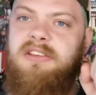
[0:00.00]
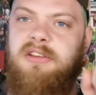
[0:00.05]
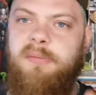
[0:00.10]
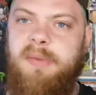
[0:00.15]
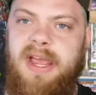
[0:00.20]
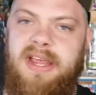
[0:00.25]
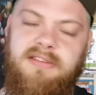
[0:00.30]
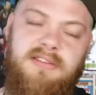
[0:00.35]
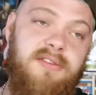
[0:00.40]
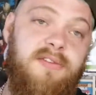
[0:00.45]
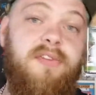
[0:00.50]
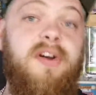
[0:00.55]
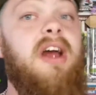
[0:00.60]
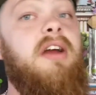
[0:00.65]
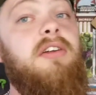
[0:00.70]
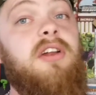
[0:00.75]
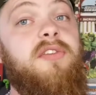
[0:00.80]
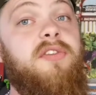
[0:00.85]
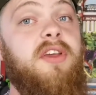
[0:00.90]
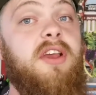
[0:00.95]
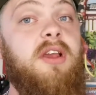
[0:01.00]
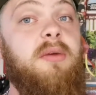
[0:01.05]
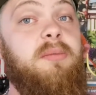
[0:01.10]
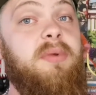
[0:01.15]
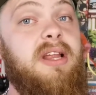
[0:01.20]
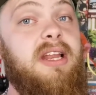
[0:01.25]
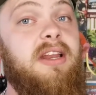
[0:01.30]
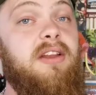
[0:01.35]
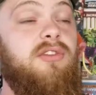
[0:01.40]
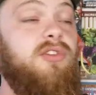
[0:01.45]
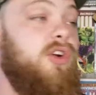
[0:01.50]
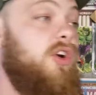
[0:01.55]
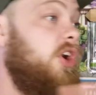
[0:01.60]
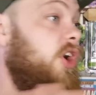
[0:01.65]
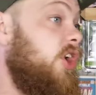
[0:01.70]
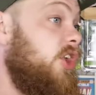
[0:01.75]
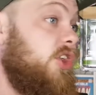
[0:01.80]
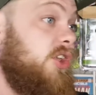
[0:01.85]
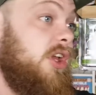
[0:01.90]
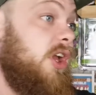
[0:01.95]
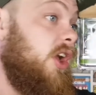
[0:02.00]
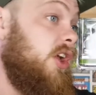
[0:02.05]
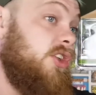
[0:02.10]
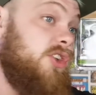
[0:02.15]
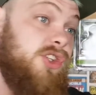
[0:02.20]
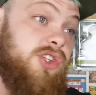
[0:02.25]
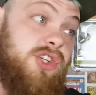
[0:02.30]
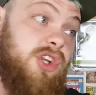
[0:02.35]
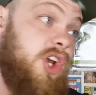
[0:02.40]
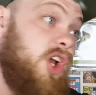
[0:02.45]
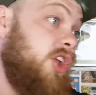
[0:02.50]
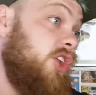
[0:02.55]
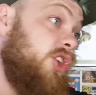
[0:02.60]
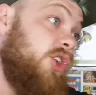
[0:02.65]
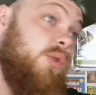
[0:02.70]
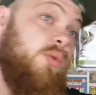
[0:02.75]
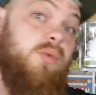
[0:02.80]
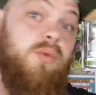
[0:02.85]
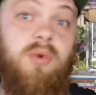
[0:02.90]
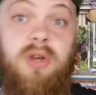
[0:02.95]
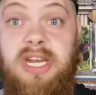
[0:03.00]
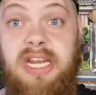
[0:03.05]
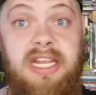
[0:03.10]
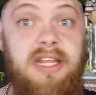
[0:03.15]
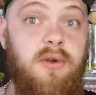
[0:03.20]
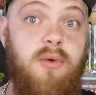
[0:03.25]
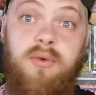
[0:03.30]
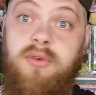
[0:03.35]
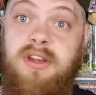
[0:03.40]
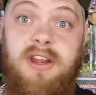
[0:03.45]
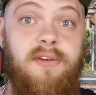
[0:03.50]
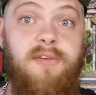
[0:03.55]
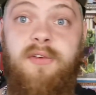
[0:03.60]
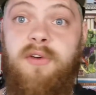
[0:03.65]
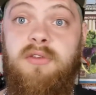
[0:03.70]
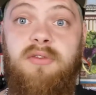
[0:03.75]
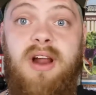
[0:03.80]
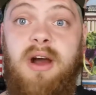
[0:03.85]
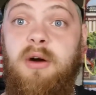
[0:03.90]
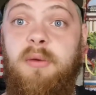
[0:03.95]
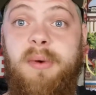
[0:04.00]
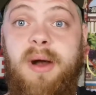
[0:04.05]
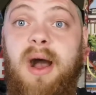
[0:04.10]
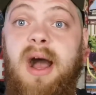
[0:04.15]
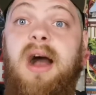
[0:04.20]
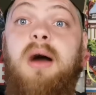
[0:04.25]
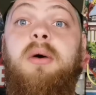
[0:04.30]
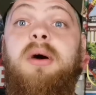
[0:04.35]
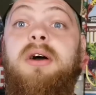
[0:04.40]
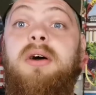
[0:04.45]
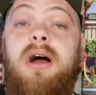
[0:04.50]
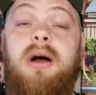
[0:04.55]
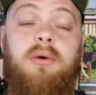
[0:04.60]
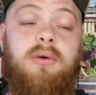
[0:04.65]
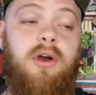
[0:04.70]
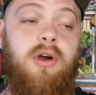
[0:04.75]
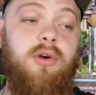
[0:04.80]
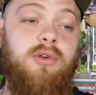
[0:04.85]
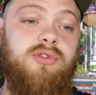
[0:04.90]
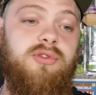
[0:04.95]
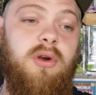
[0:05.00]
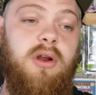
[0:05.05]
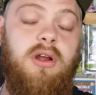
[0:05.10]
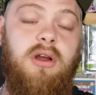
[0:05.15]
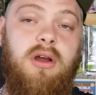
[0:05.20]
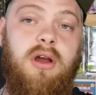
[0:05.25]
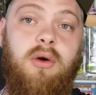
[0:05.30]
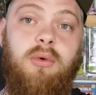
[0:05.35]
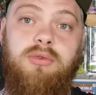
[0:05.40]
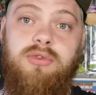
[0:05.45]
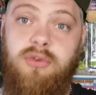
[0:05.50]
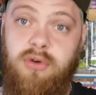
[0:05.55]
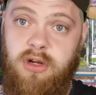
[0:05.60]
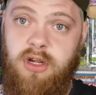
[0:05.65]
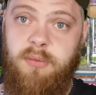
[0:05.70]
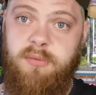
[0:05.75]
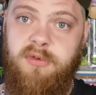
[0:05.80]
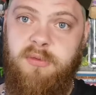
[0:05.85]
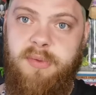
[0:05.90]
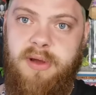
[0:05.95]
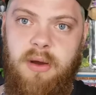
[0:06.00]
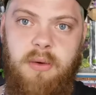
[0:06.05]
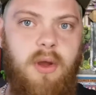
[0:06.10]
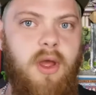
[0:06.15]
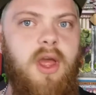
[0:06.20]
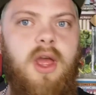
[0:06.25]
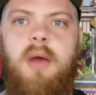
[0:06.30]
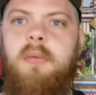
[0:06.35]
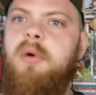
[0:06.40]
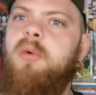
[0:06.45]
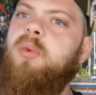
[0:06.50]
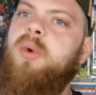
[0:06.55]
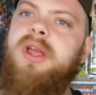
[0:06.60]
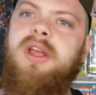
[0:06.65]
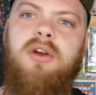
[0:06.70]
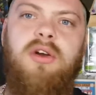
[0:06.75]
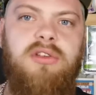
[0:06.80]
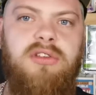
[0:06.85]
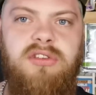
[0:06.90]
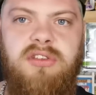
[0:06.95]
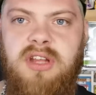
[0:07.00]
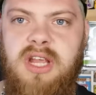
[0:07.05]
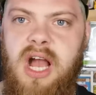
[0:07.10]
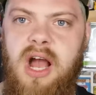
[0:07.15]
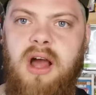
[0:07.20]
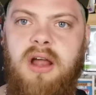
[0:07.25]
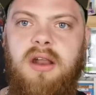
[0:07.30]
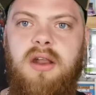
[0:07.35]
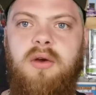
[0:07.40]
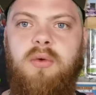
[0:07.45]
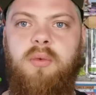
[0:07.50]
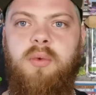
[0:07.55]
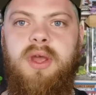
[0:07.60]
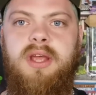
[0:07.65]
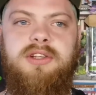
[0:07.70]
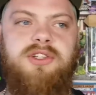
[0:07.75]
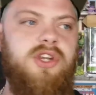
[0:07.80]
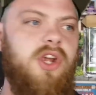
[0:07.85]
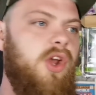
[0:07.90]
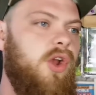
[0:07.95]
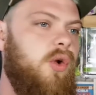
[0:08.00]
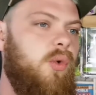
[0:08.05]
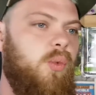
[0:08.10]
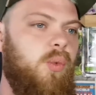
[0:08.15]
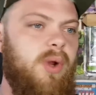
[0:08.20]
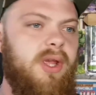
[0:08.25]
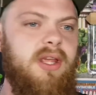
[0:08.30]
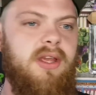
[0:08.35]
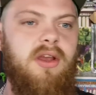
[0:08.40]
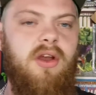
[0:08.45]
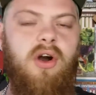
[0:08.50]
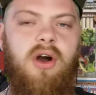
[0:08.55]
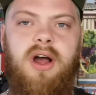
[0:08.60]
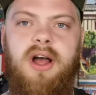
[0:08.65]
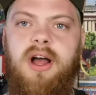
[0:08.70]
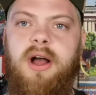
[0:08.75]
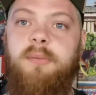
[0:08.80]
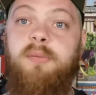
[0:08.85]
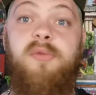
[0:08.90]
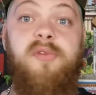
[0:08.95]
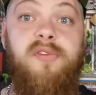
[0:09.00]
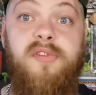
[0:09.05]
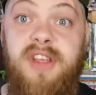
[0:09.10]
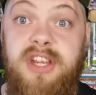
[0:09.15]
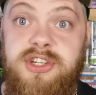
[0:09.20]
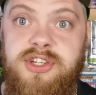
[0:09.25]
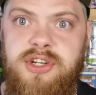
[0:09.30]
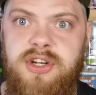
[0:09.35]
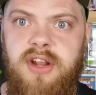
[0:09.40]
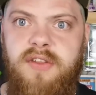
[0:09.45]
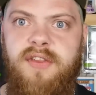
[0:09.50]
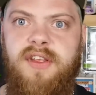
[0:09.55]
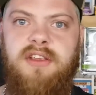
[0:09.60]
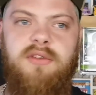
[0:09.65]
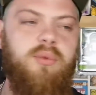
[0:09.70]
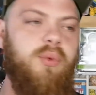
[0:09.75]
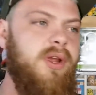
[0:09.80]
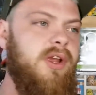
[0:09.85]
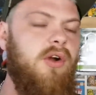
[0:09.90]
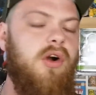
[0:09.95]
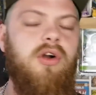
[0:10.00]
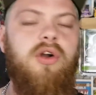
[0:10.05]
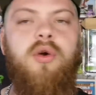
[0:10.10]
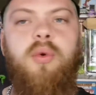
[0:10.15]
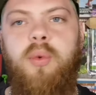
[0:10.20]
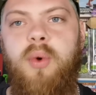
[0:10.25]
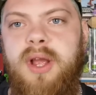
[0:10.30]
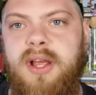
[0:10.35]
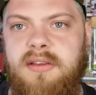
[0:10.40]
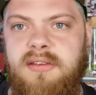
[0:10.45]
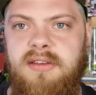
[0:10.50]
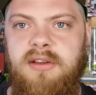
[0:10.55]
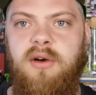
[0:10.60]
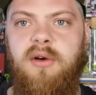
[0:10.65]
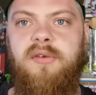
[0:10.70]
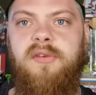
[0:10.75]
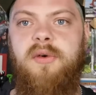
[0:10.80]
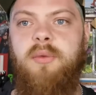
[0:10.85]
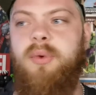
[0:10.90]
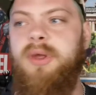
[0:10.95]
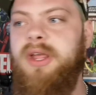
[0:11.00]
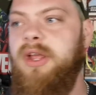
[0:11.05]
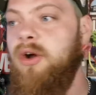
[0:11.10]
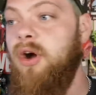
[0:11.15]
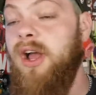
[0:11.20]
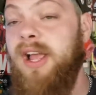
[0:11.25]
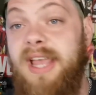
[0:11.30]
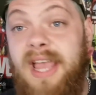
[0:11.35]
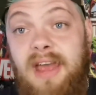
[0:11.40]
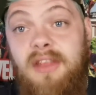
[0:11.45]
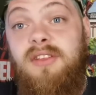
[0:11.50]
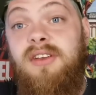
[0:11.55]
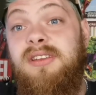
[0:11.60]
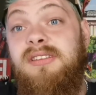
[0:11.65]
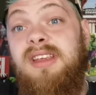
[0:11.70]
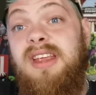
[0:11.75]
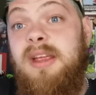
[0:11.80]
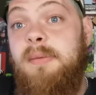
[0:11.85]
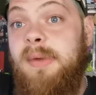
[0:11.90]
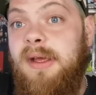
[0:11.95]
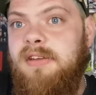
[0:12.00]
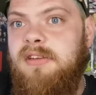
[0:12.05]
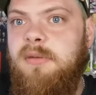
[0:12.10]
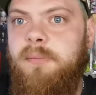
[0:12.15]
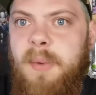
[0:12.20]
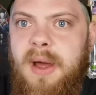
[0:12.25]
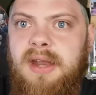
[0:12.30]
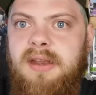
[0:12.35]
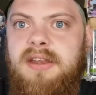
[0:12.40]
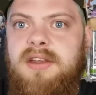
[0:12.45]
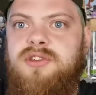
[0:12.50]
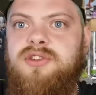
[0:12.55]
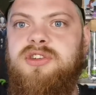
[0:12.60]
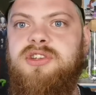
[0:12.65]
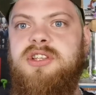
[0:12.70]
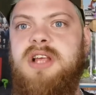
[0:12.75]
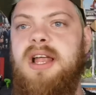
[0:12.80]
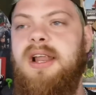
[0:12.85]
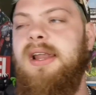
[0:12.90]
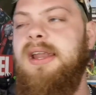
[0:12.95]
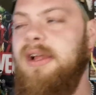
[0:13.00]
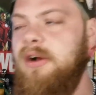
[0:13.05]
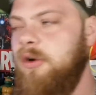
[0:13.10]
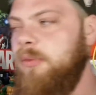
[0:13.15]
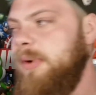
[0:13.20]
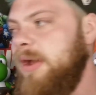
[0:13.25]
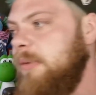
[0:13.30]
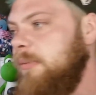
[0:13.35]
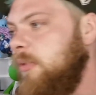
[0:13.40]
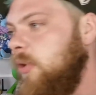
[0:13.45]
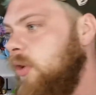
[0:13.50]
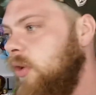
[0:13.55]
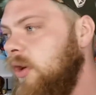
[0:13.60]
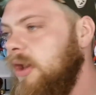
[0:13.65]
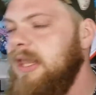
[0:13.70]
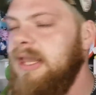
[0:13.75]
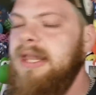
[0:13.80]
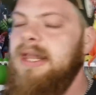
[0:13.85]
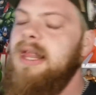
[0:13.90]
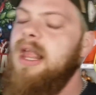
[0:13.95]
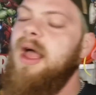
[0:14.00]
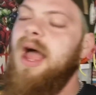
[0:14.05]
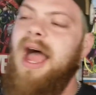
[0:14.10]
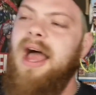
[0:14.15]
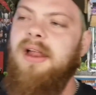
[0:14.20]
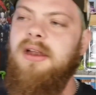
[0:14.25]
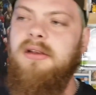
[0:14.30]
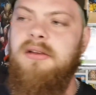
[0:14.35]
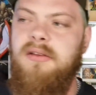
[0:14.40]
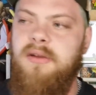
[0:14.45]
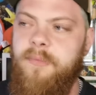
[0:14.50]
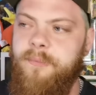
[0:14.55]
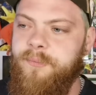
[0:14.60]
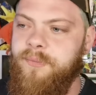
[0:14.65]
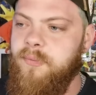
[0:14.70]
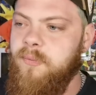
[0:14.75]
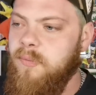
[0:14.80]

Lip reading: is amazing. Fair enough, they completely took a unique, different route about how Ultron comes about. We got Scarlet Witch. We got Vision in this. We got Quicksilver. We got, again, the team expanding just that little bit more. And